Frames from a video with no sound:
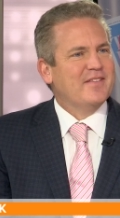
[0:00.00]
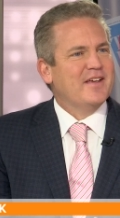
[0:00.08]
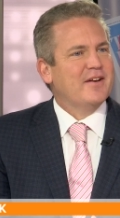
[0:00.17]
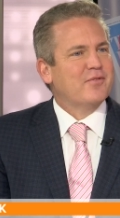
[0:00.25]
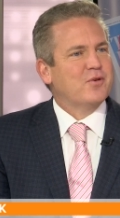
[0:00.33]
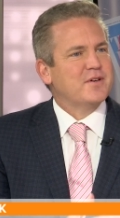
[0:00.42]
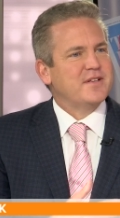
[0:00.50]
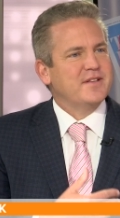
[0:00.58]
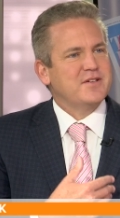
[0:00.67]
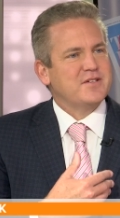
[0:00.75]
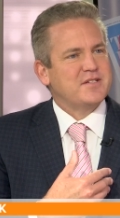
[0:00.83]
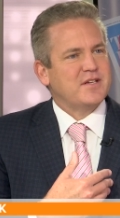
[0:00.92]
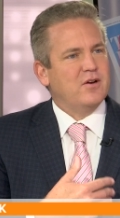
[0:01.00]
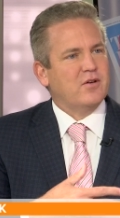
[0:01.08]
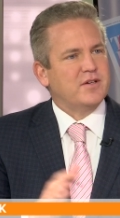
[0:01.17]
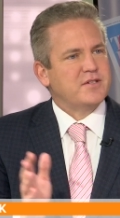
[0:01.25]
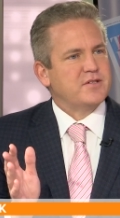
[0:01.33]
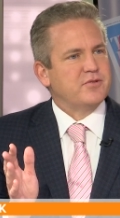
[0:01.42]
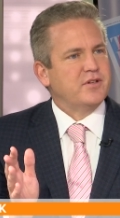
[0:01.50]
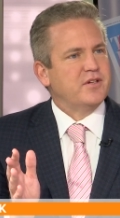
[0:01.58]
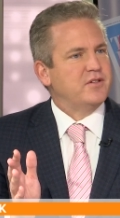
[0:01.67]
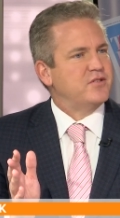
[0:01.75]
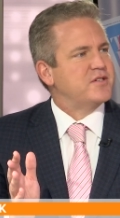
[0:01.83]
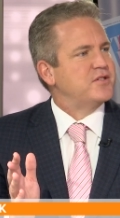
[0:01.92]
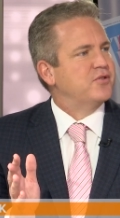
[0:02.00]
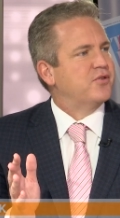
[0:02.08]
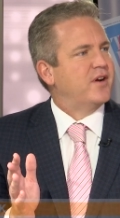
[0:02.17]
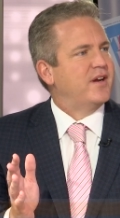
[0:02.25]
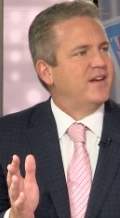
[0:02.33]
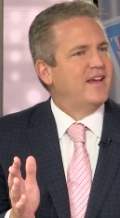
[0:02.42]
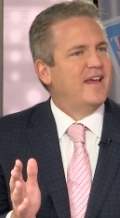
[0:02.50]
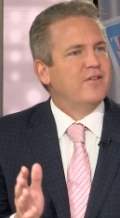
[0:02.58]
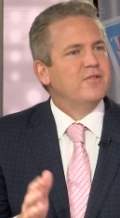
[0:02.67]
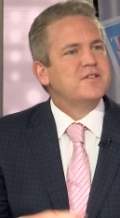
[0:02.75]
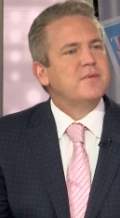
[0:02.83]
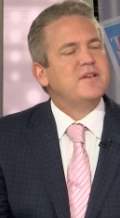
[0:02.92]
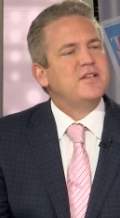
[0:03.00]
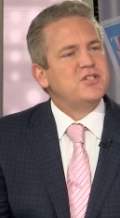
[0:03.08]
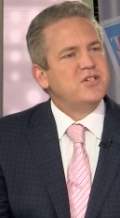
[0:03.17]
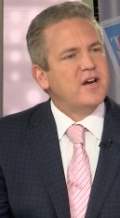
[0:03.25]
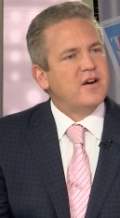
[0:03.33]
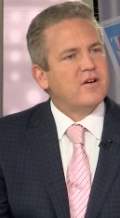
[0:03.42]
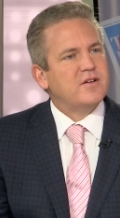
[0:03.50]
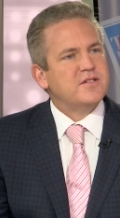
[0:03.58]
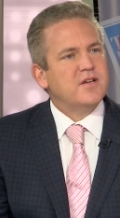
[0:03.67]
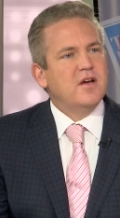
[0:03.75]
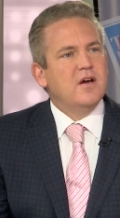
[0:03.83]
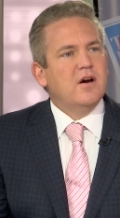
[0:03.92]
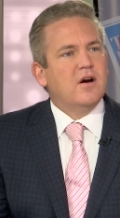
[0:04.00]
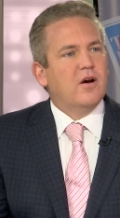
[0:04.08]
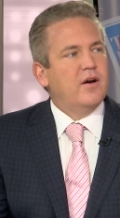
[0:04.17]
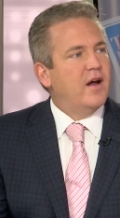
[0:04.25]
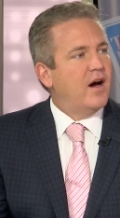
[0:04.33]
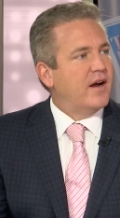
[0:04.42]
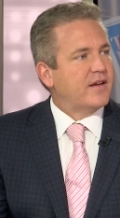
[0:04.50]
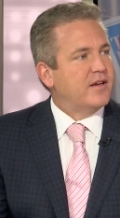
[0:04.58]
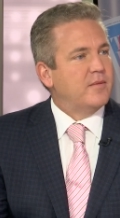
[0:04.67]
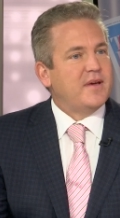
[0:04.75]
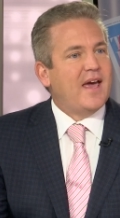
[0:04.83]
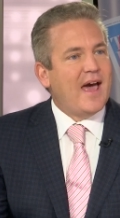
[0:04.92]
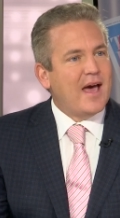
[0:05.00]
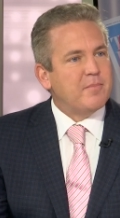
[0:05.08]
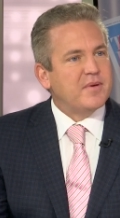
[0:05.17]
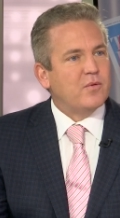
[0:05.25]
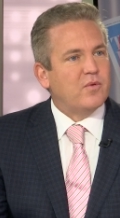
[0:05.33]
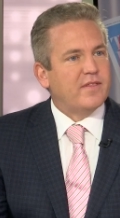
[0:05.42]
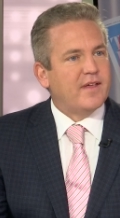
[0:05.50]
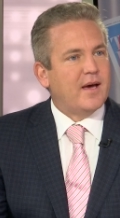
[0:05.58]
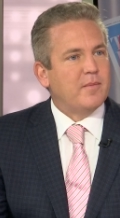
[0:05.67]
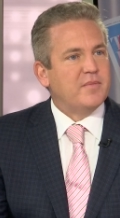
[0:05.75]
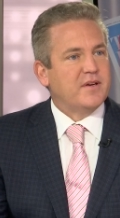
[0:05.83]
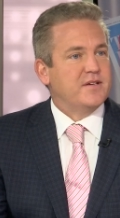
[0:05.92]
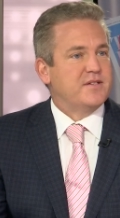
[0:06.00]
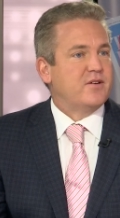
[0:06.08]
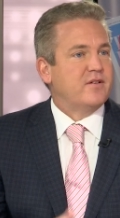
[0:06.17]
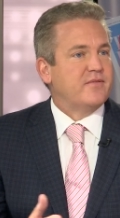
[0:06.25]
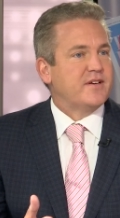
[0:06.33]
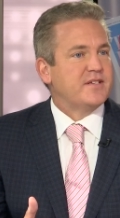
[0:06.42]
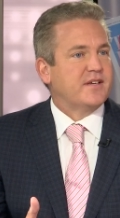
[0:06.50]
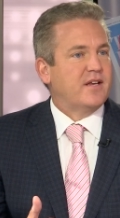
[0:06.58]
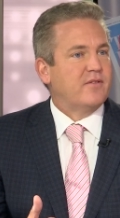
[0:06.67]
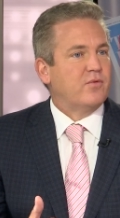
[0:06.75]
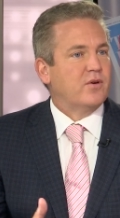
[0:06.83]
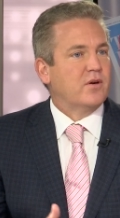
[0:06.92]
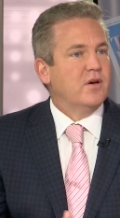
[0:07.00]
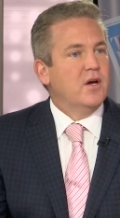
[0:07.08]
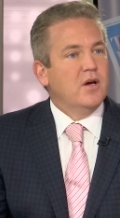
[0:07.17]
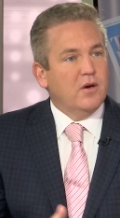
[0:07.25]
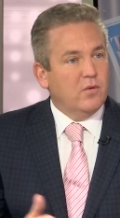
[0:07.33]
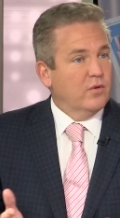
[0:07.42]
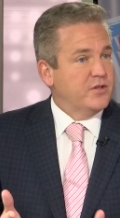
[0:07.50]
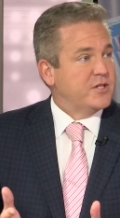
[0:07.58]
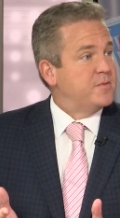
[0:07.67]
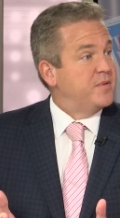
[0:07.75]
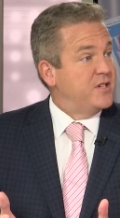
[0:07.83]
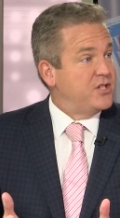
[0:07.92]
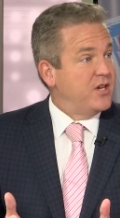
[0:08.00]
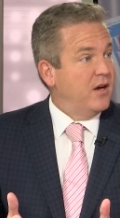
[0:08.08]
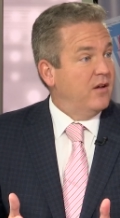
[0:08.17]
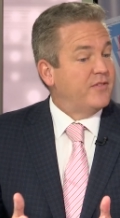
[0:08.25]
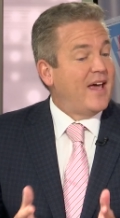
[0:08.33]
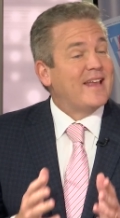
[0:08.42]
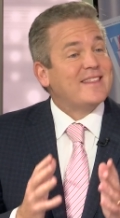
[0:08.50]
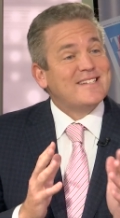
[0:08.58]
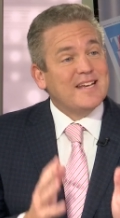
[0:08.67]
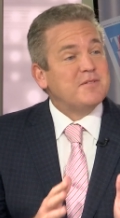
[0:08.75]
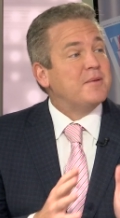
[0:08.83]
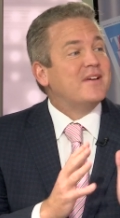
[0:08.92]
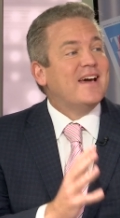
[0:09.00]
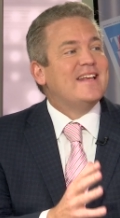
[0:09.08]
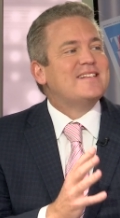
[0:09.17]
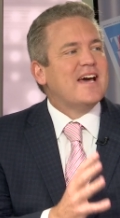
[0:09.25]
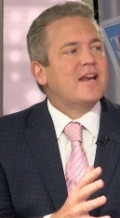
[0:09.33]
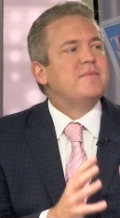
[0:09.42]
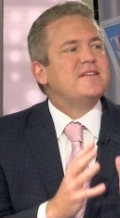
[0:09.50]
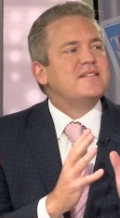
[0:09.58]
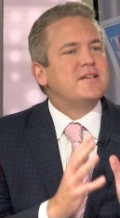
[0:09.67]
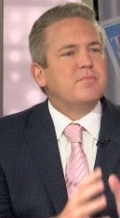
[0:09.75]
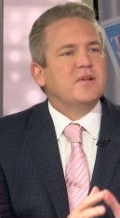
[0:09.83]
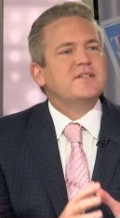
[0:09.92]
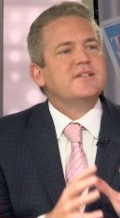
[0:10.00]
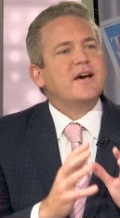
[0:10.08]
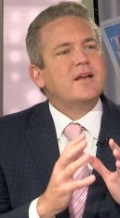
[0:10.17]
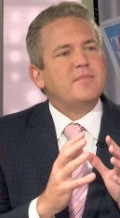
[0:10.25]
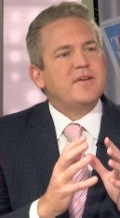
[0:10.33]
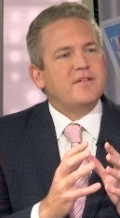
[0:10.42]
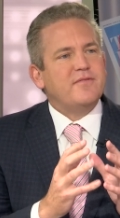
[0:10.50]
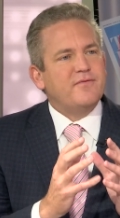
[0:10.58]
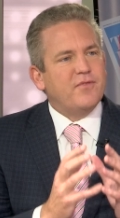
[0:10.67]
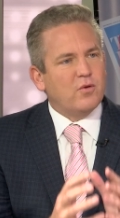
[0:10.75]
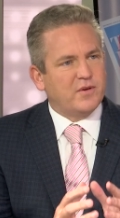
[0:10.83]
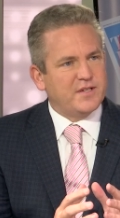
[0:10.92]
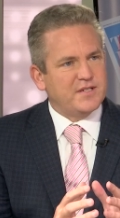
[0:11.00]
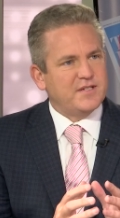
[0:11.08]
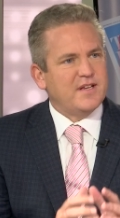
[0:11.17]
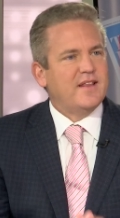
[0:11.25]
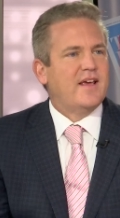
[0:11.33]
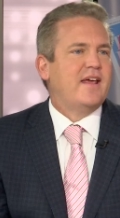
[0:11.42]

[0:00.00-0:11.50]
And then, of course, then they just say, OK, just, just Ukraine. And those yeah. committee chairs are not going to be happy with mm-hmm. that because their investigative work will just be shelved. At right. the same time, you got, it's got to be simple. It's got to be focused. Yeah.